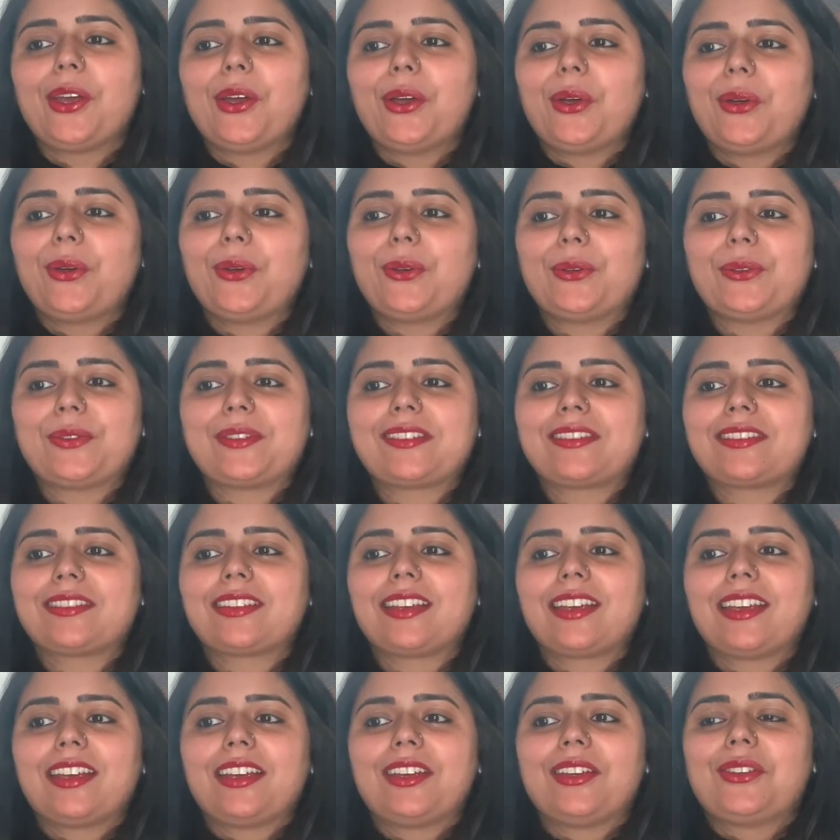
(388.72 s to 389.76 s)
who's
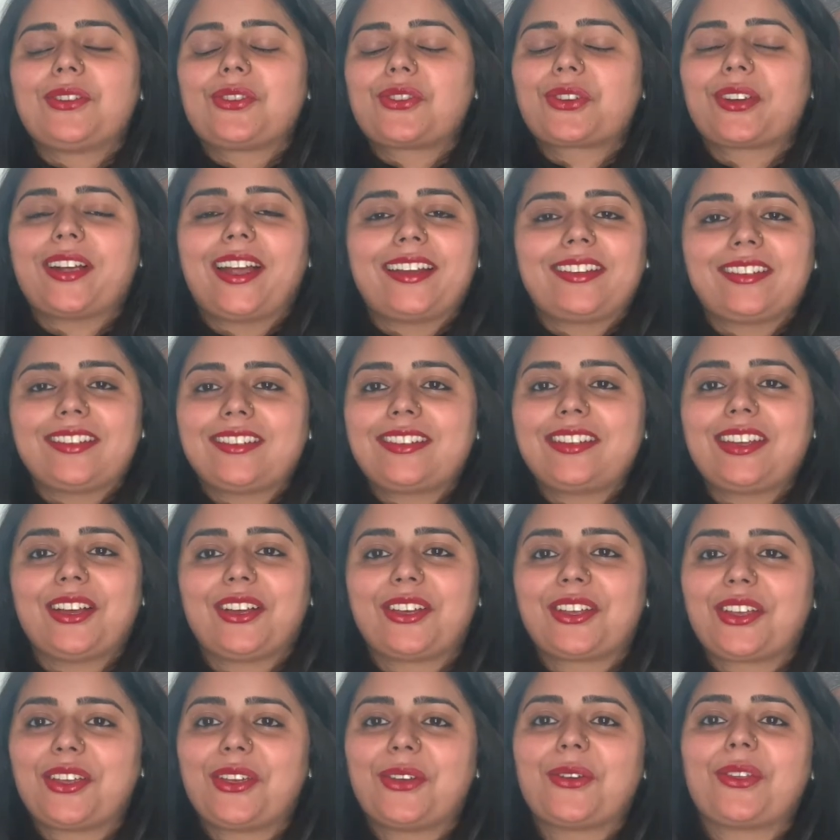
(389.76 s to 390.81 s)
trying to
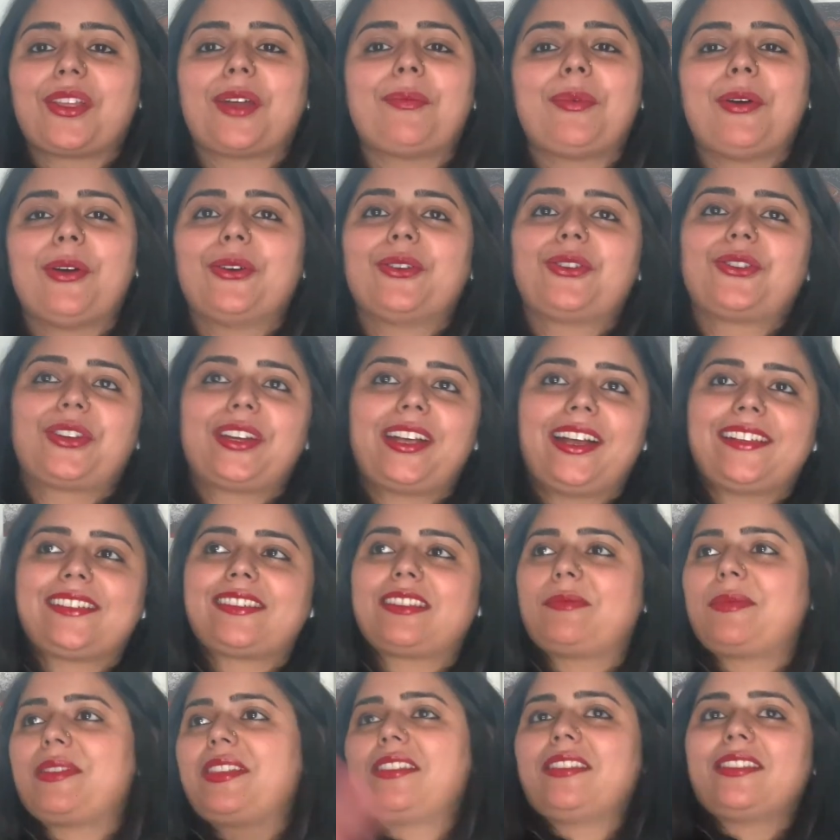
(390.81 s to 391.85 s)
tell you that poetry has
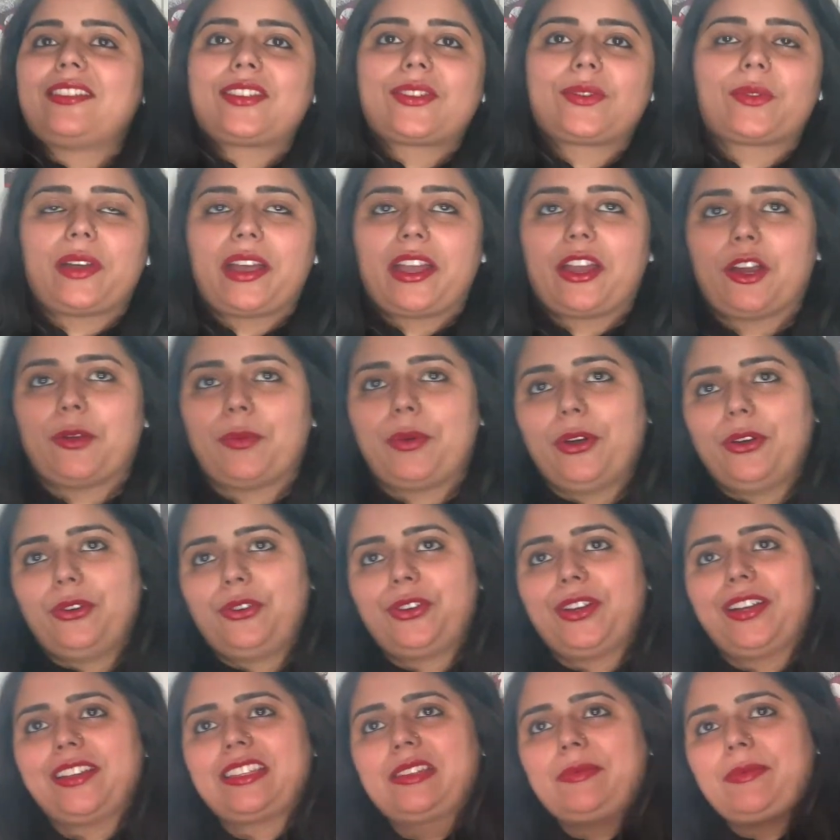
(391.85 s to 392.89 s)
to be this way or poetry
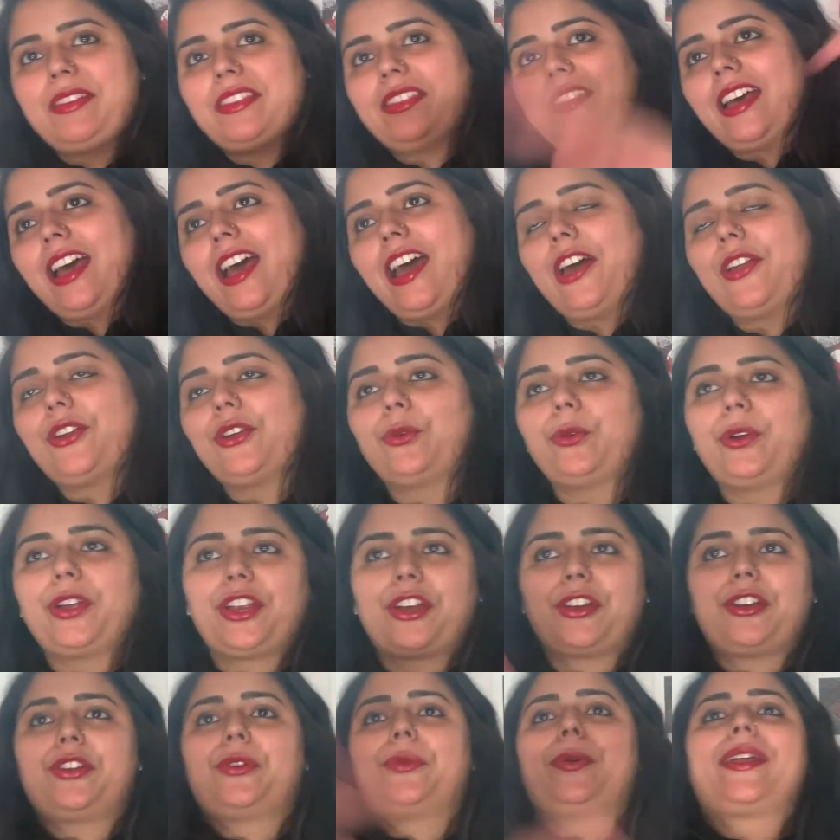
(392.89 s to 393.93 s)
has to be that or what
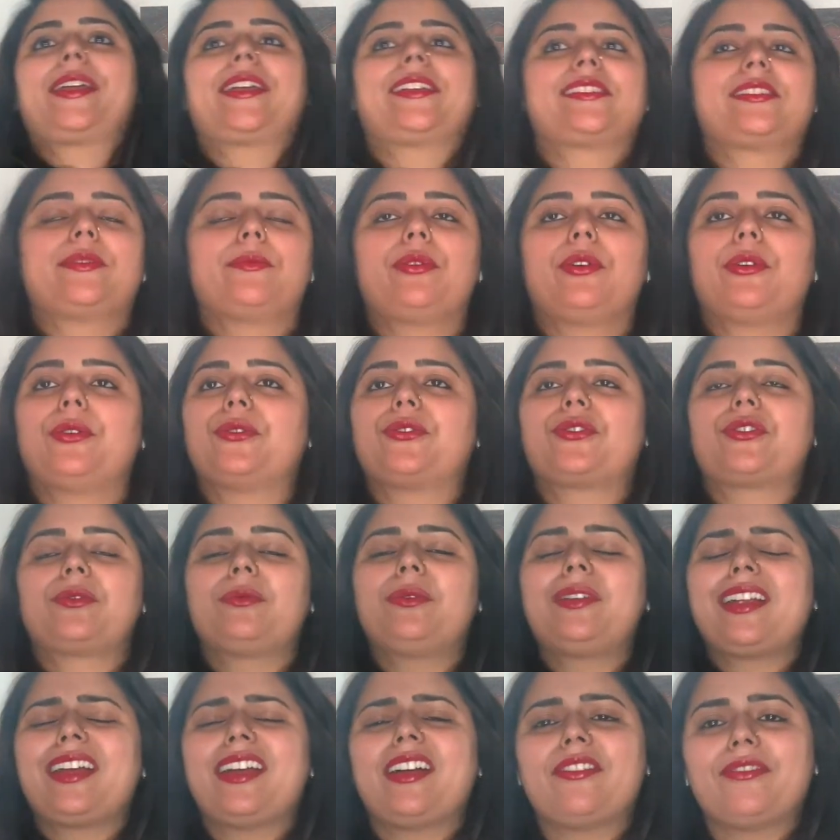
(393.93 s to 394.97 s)
you're doing isn't poetry,
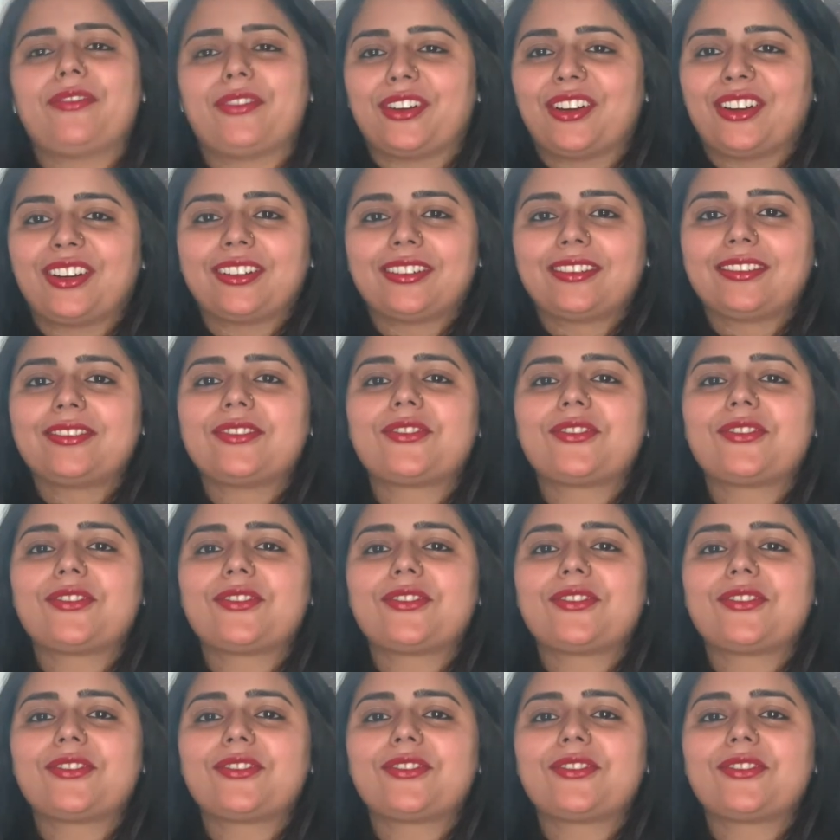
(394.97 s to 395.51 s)
whatever.